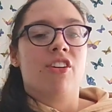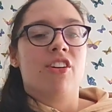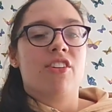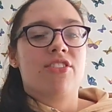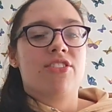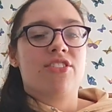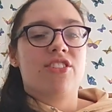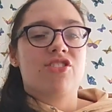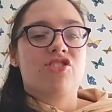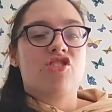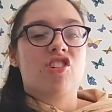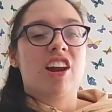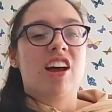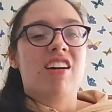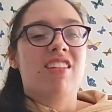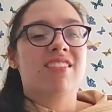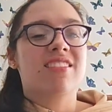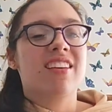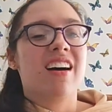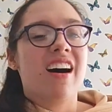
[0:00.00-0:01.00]
such a
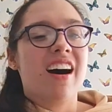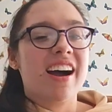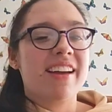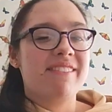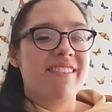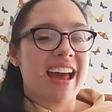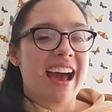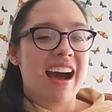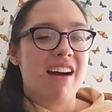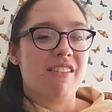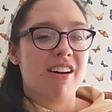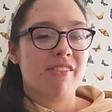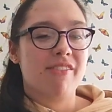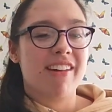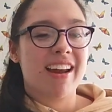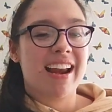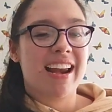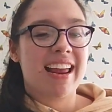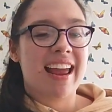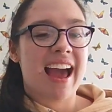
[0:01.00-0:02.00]
long time now. I
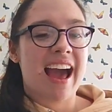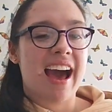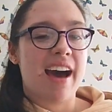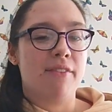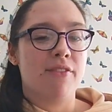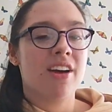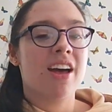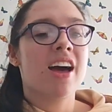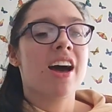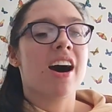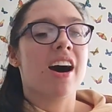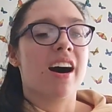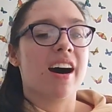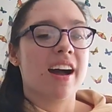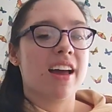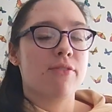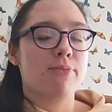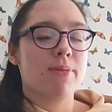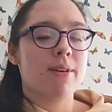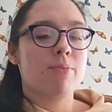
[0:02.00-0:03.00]
really have.
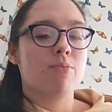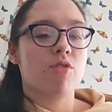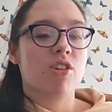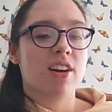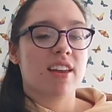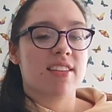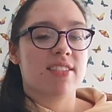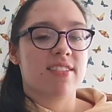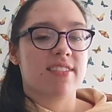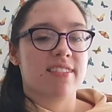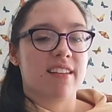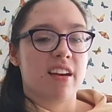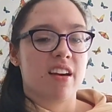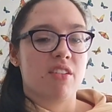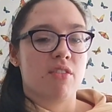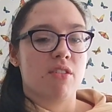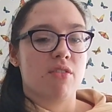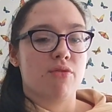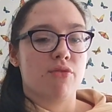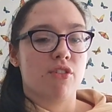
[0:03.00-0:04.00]
I've been wanting to
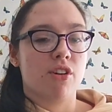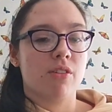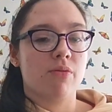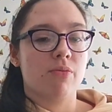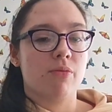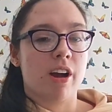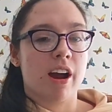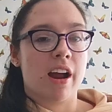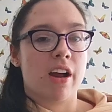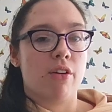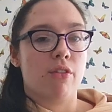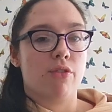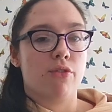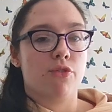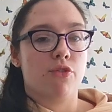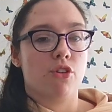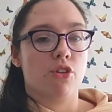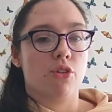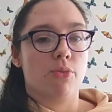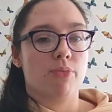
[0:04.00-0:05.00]
do front row
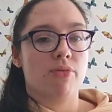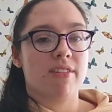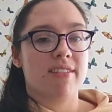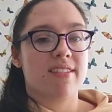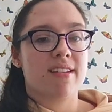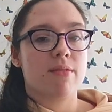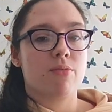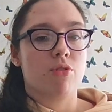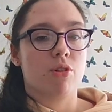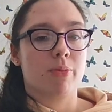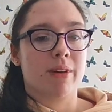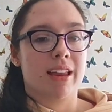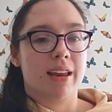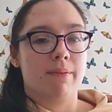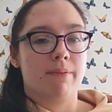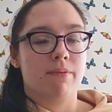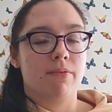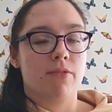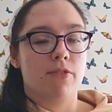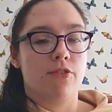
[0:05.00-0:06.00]
for Pretty
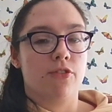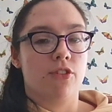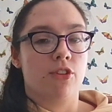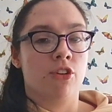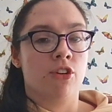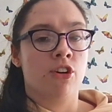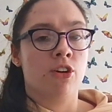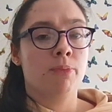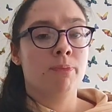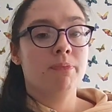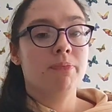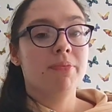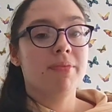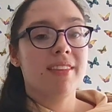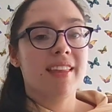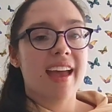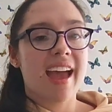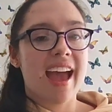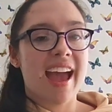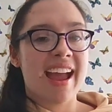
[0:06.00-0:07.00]
Woman for
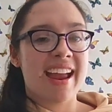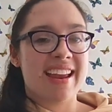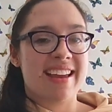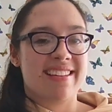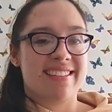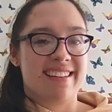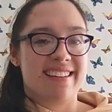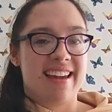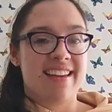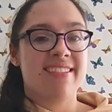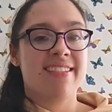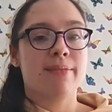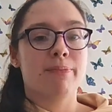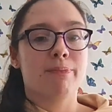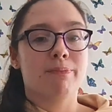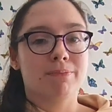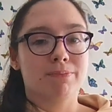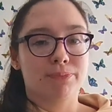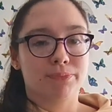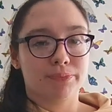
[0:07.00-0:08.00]
ages.
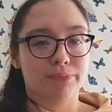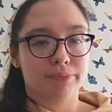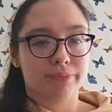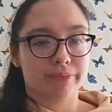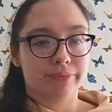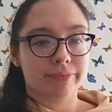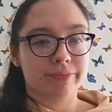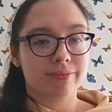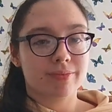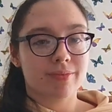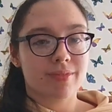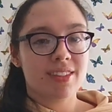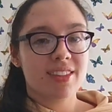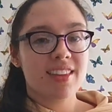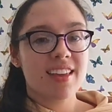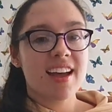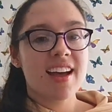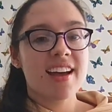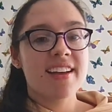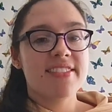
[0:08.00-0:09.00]

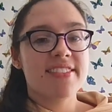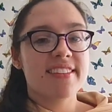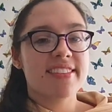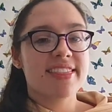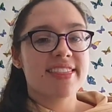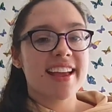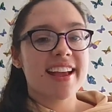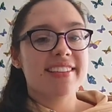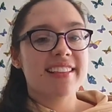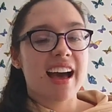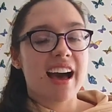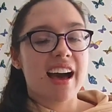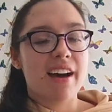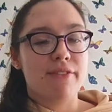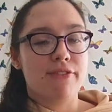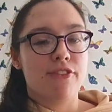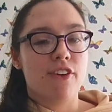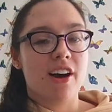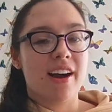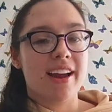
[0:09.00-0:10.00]
And to think that
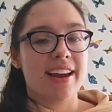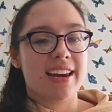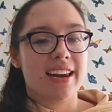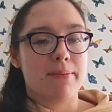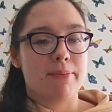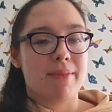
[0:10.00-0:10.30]
I've finally